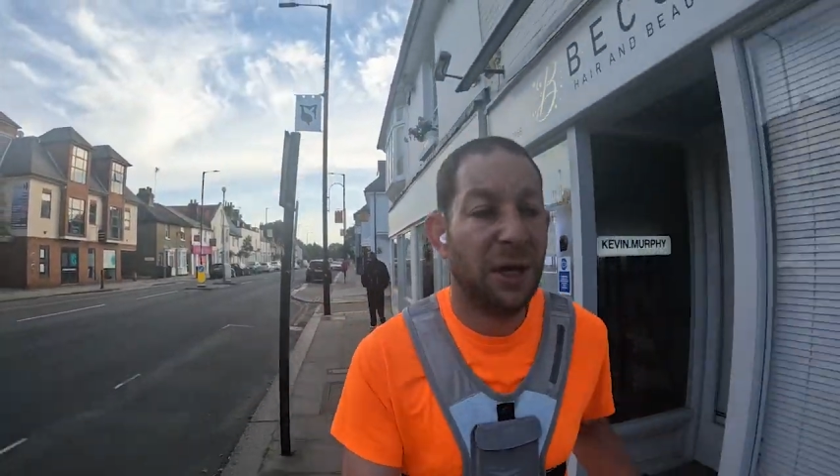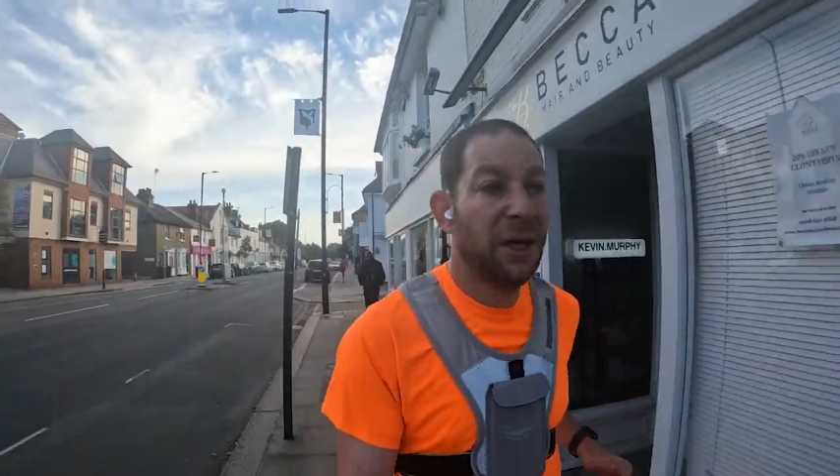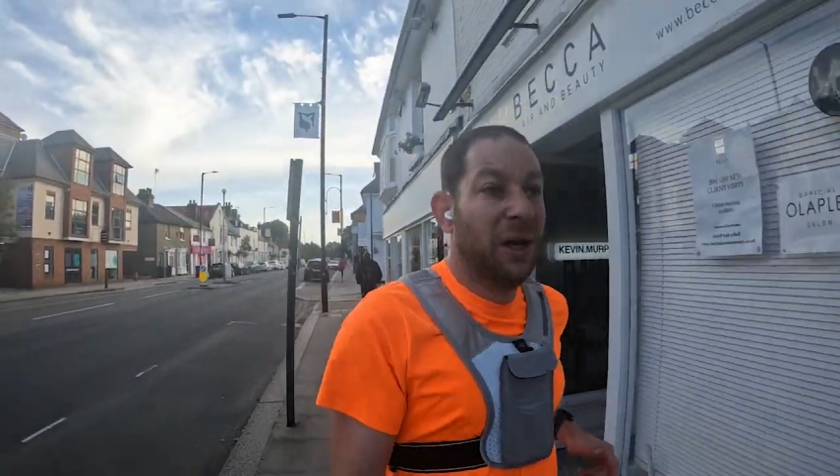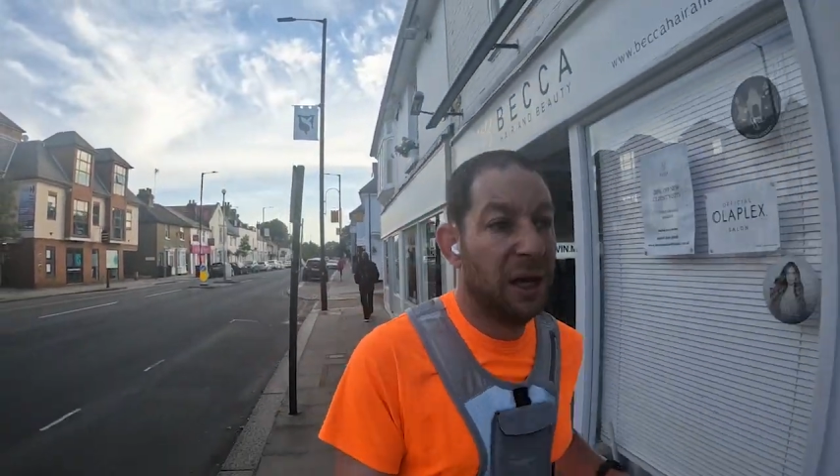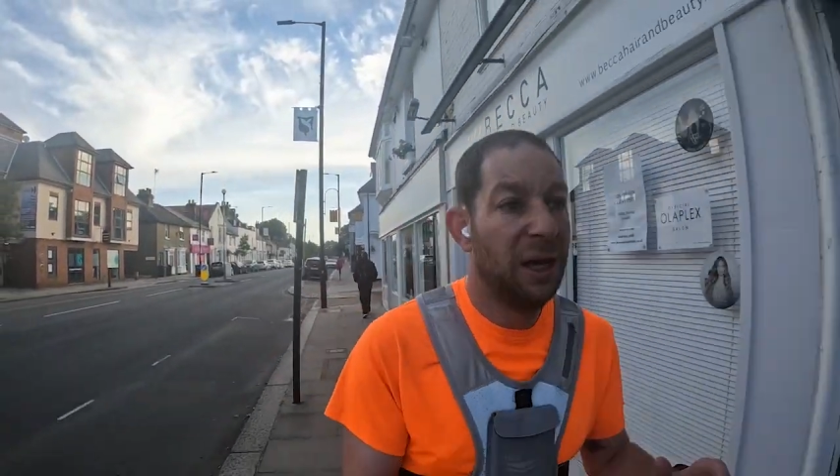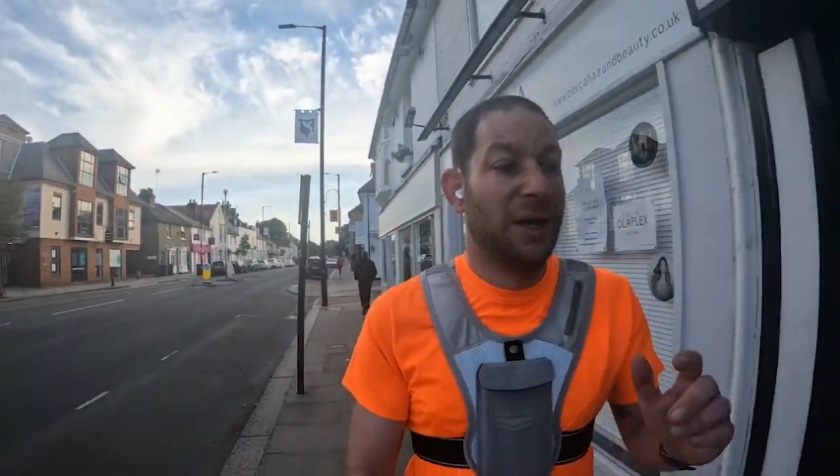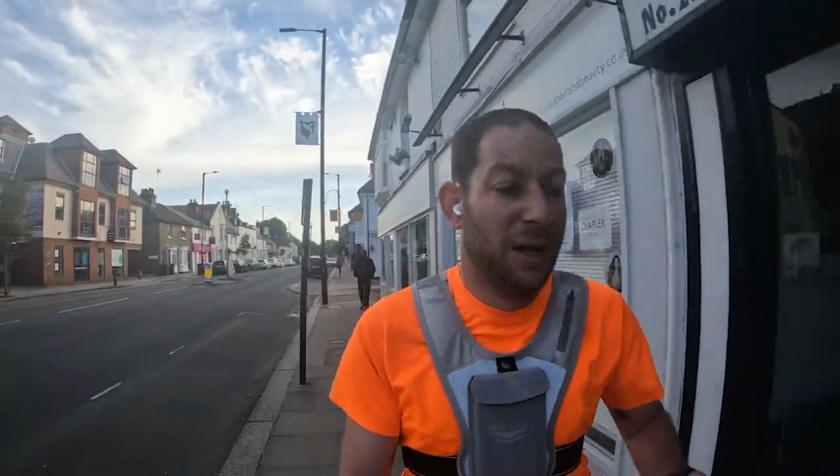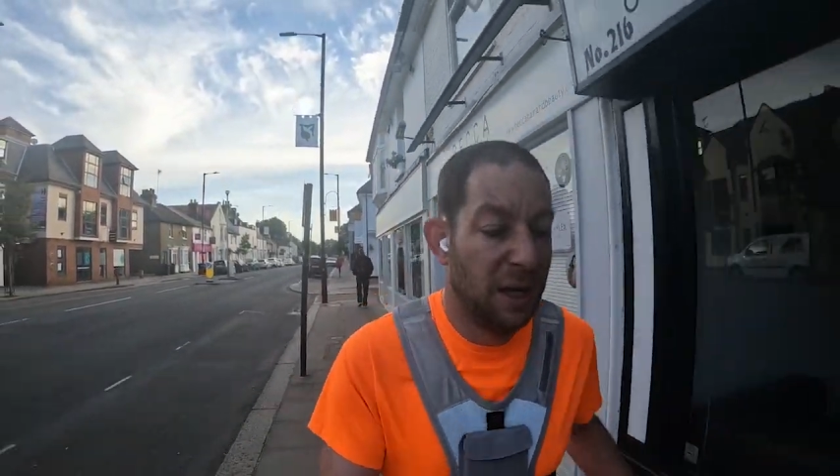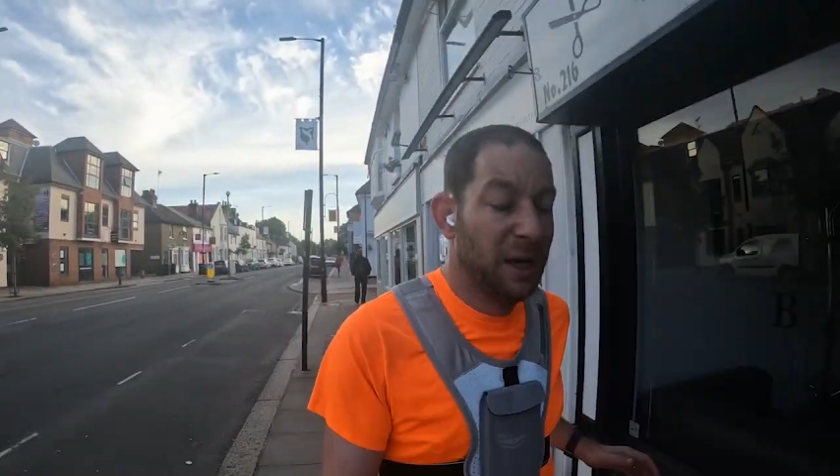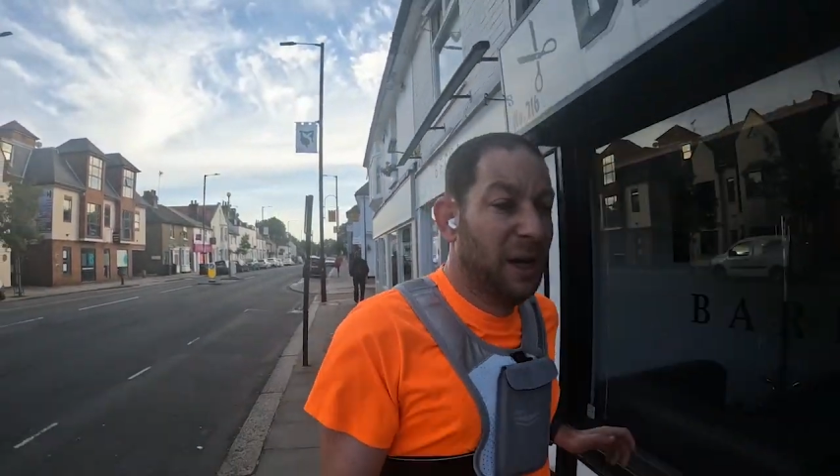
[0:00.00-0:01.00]

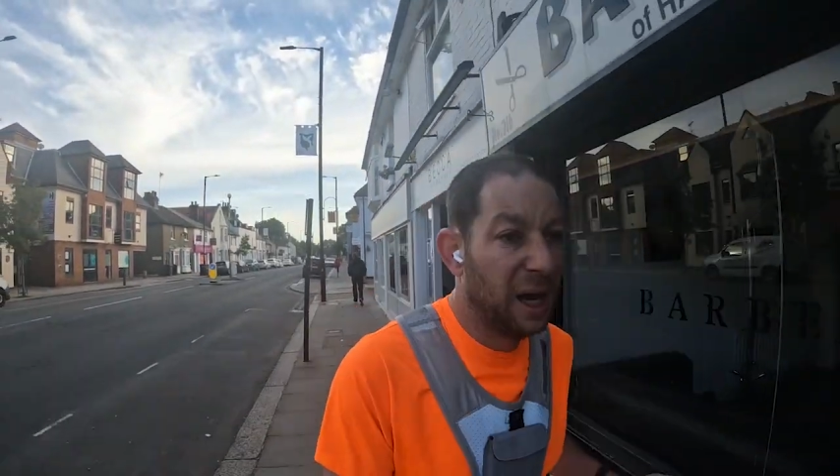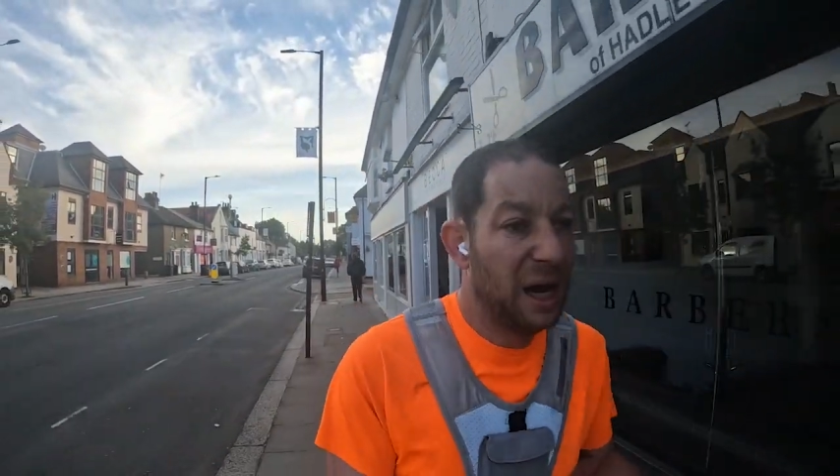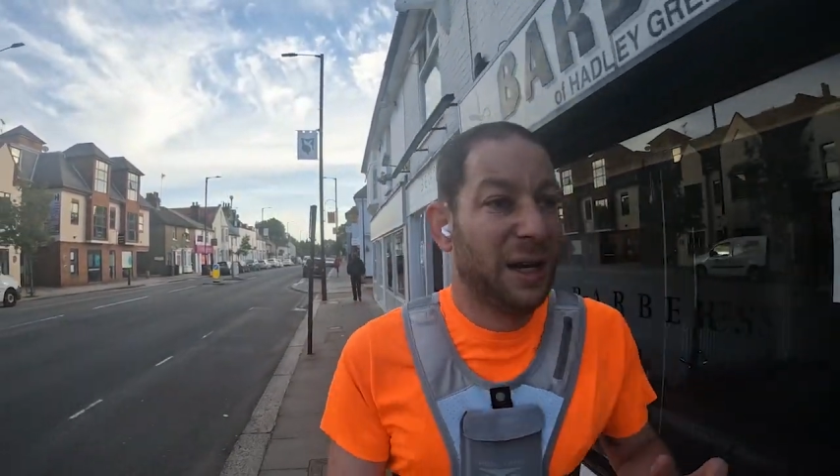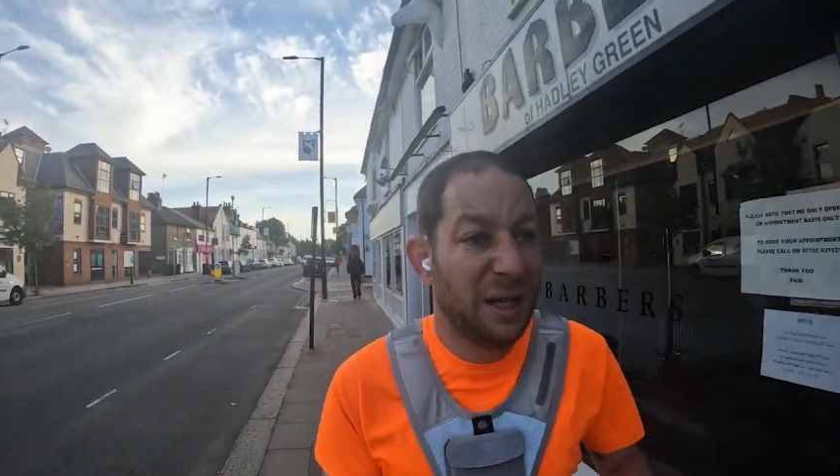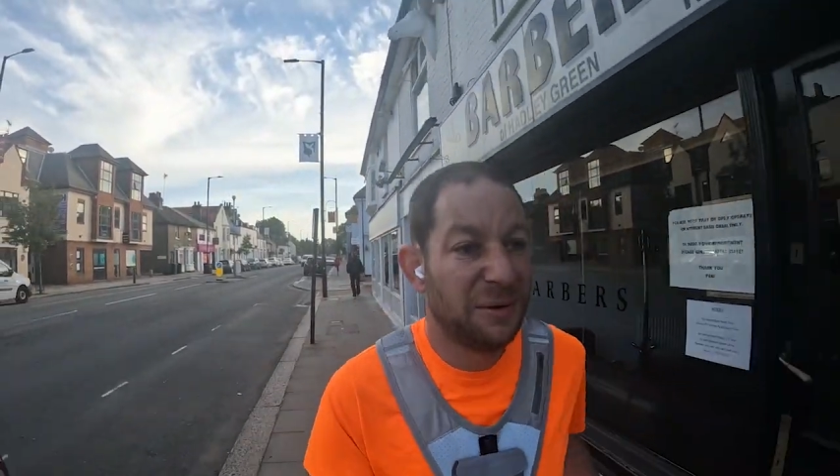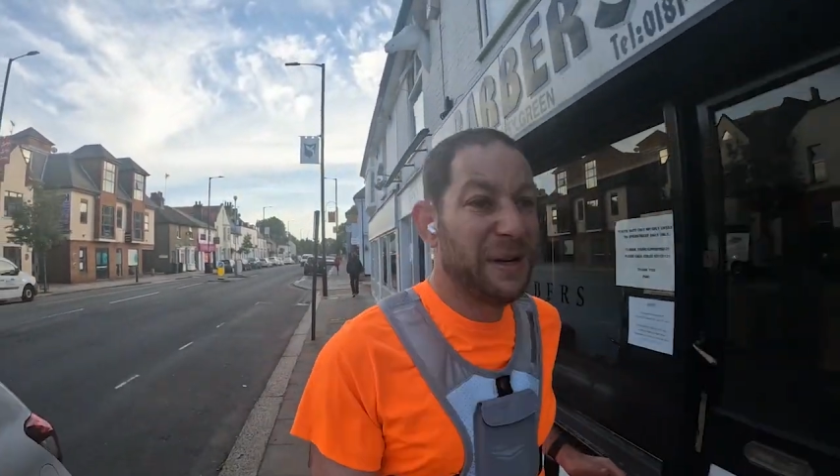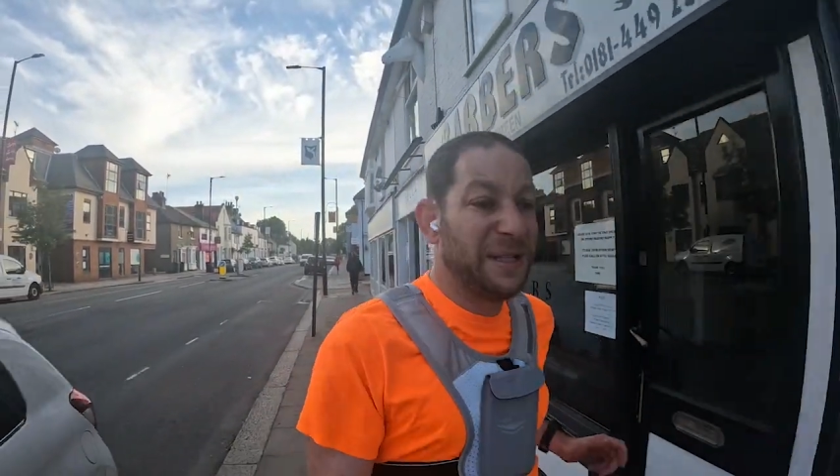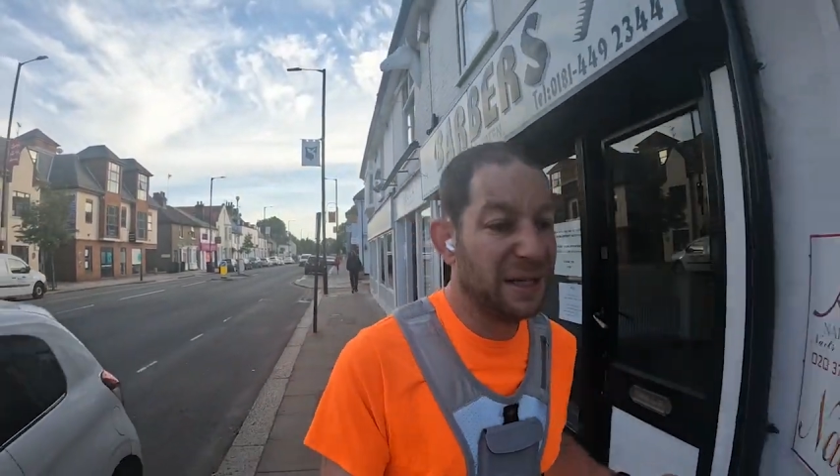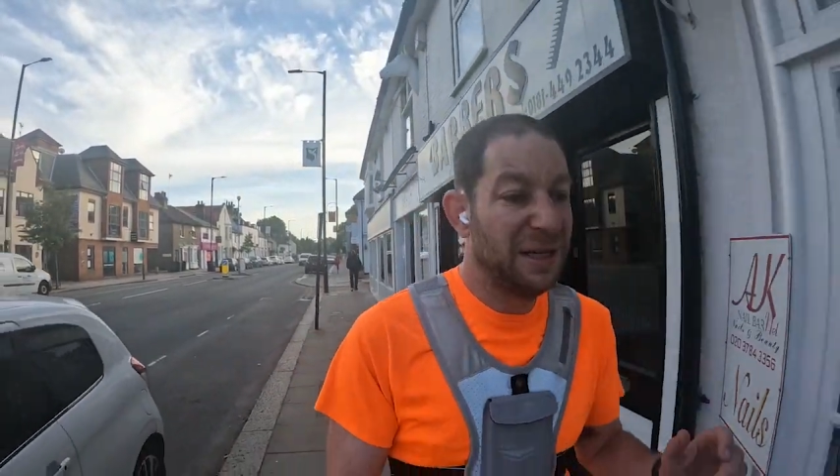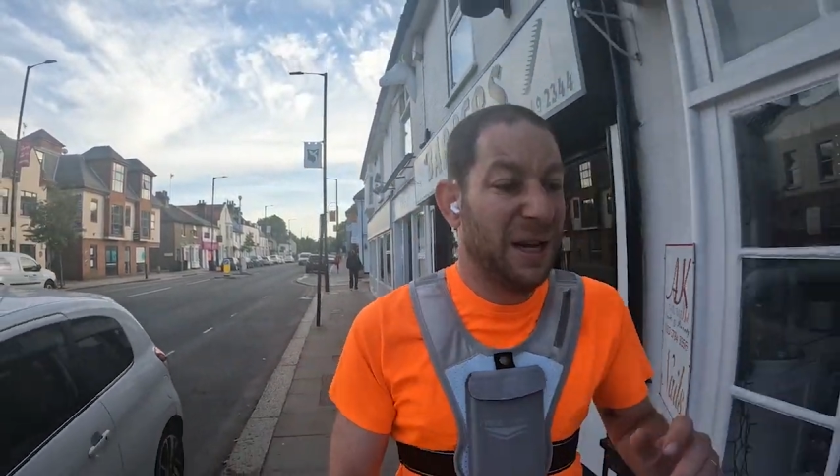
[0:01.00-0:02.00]
Uh, another
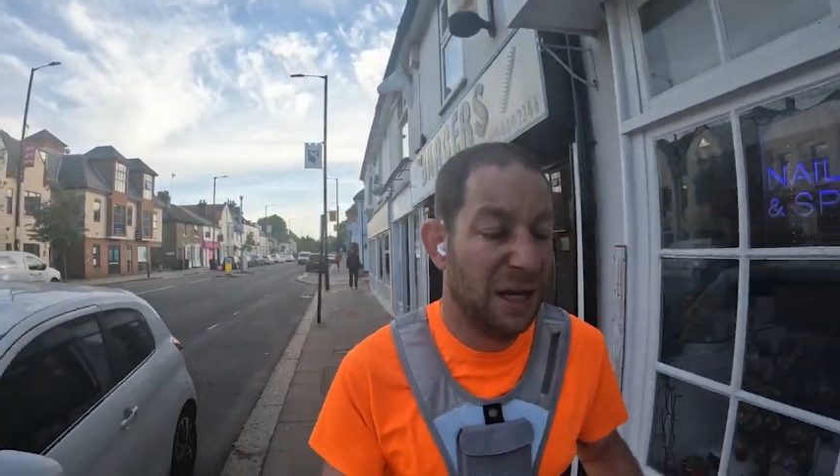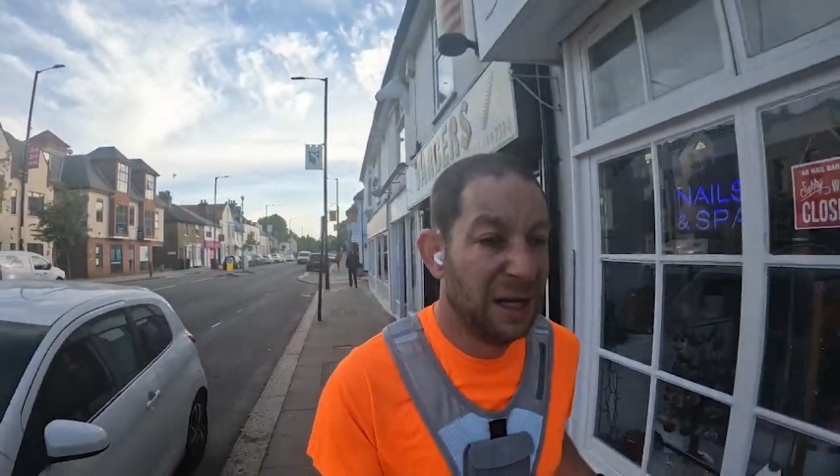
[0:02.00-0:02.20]
reason